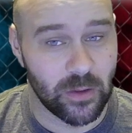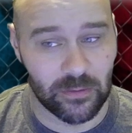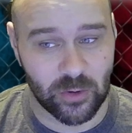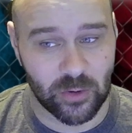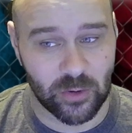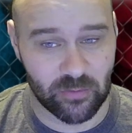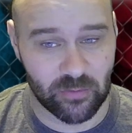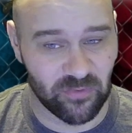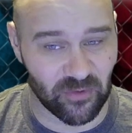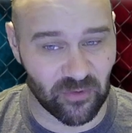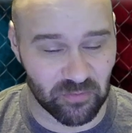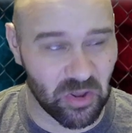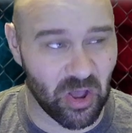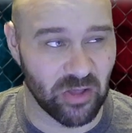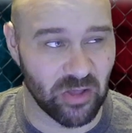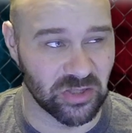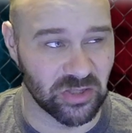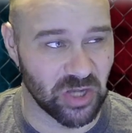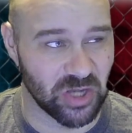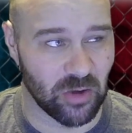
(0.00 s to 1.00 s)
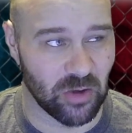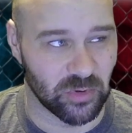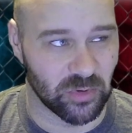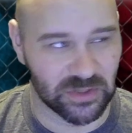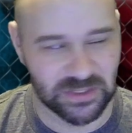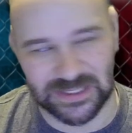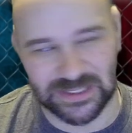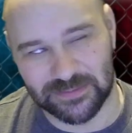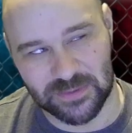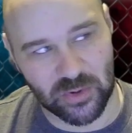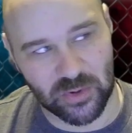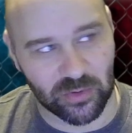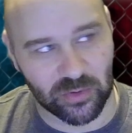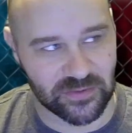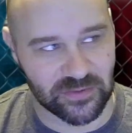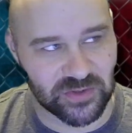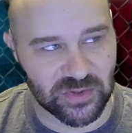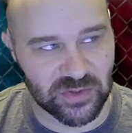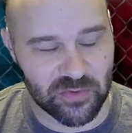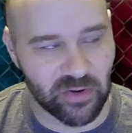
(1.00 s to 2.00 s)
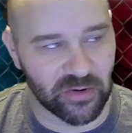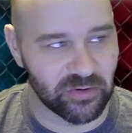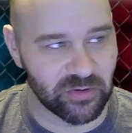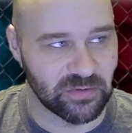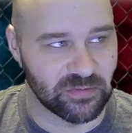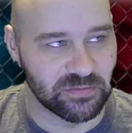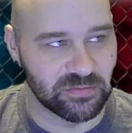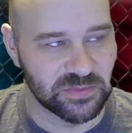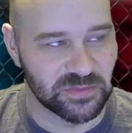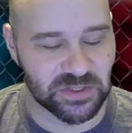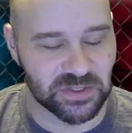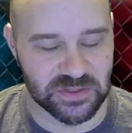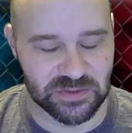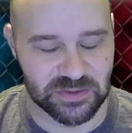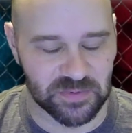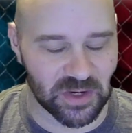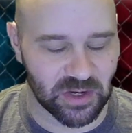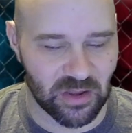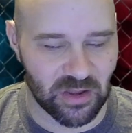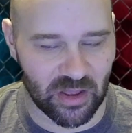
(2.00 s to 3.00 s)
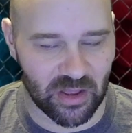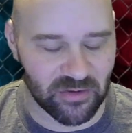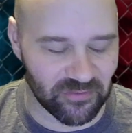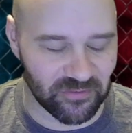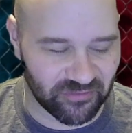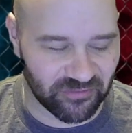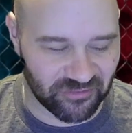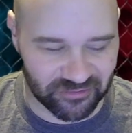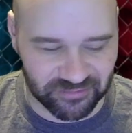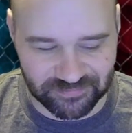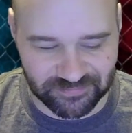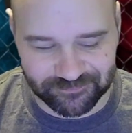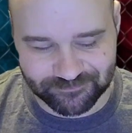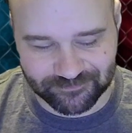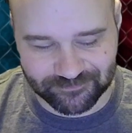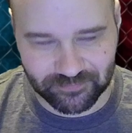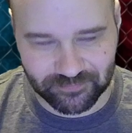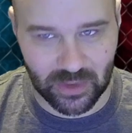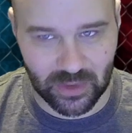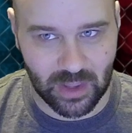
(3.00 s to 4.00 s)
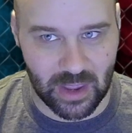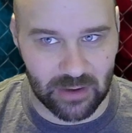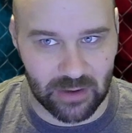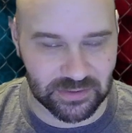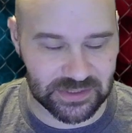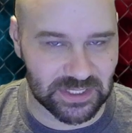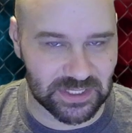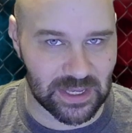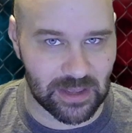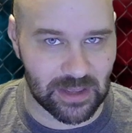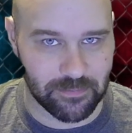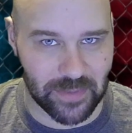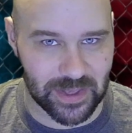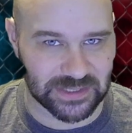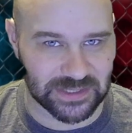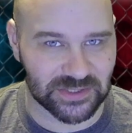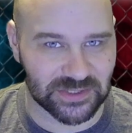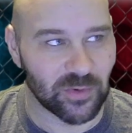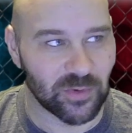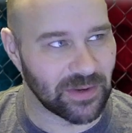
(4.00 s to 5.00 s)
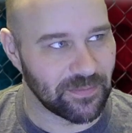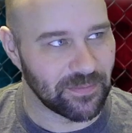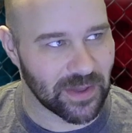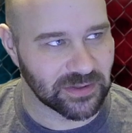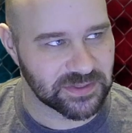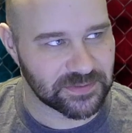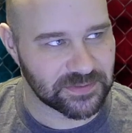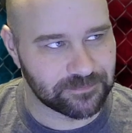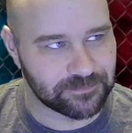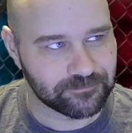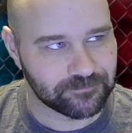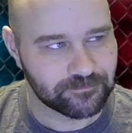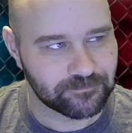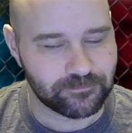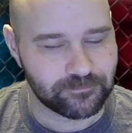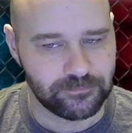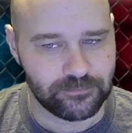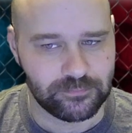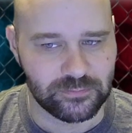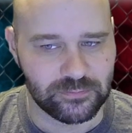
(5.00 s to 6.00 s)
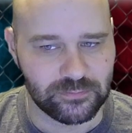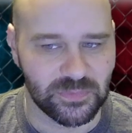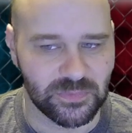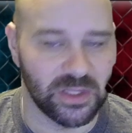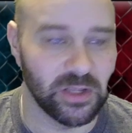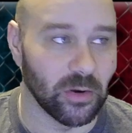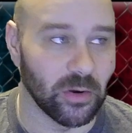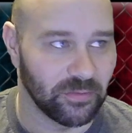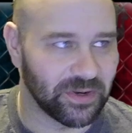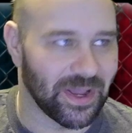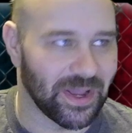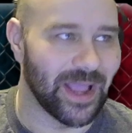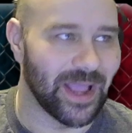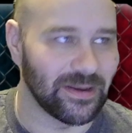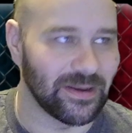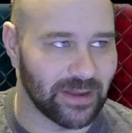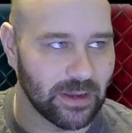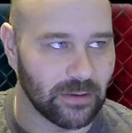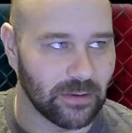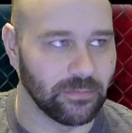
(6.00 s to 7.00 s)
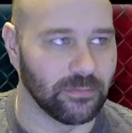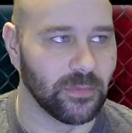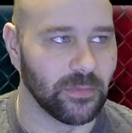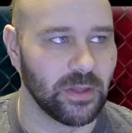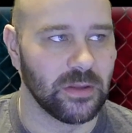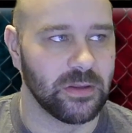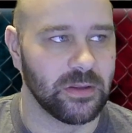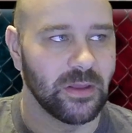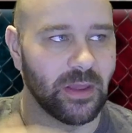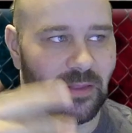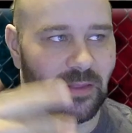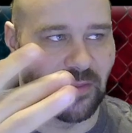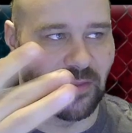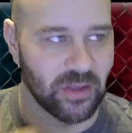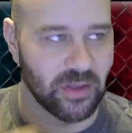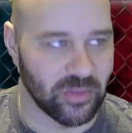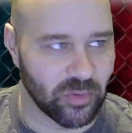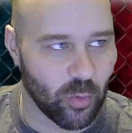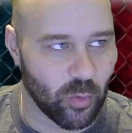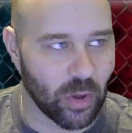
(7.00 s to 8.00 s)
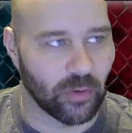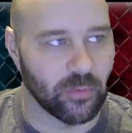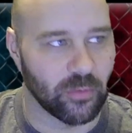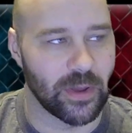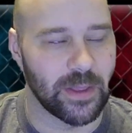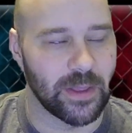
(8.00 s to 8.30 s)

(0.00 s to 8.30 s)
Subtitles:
From college onwards, it's been north of 200. So there's been a cut of, I would say at best, 20 pounds. You know, diet down and then cut the water weight.